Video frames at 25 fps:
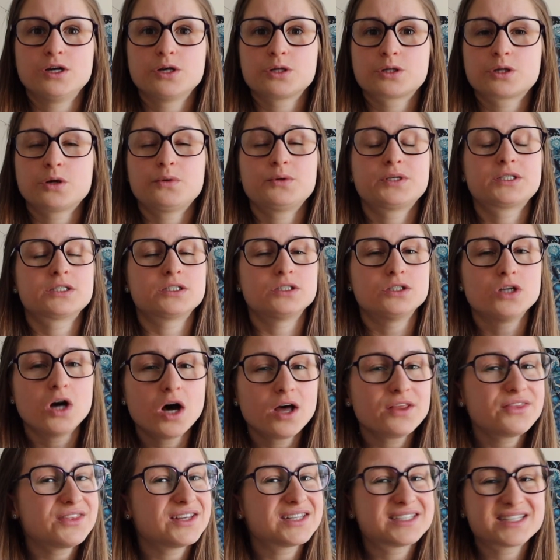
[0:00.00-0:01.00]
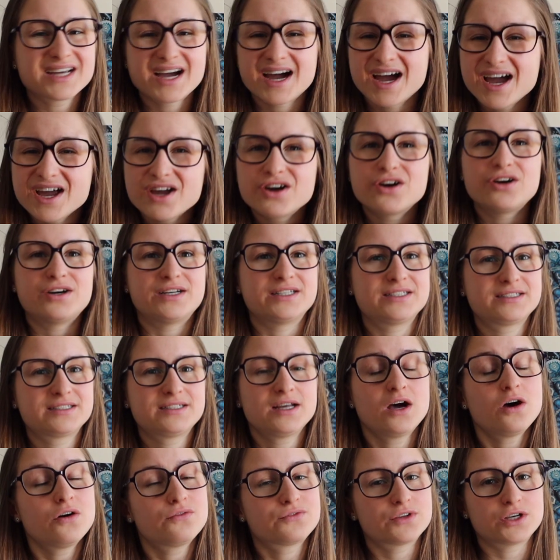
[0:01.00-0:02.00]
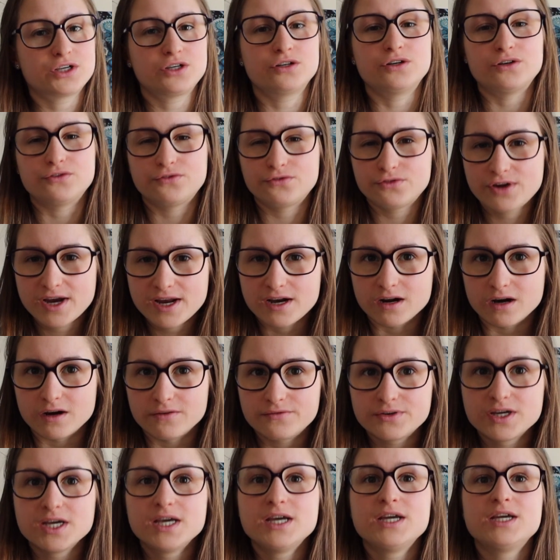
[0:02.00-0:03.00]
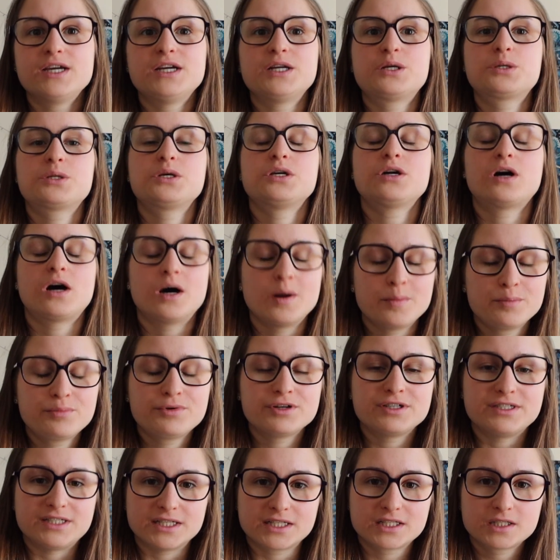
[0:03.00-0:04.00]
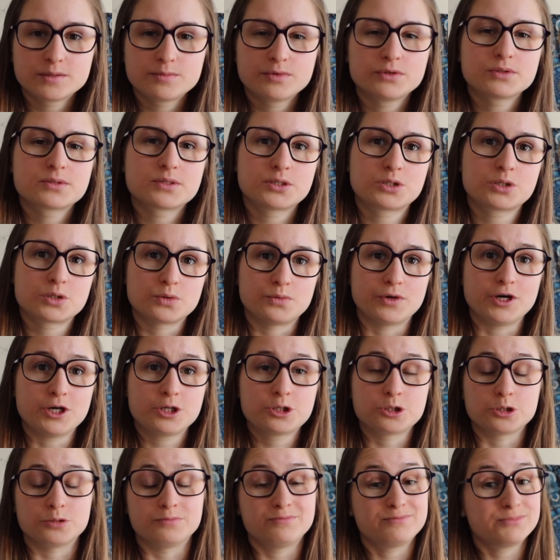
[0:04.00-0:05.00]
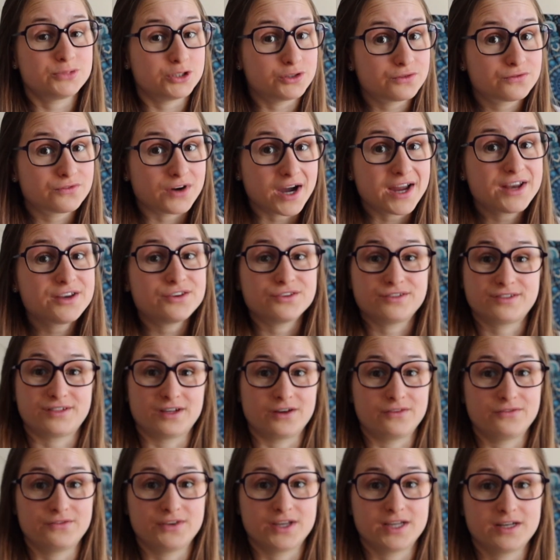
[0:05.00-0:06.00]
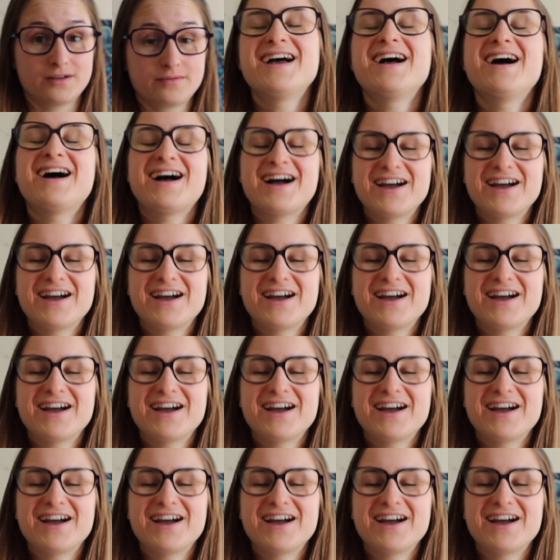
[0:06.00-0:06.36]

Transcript: So it's not the tiger itself that you're afraid of, it's the unpredictable situation you find yourself in.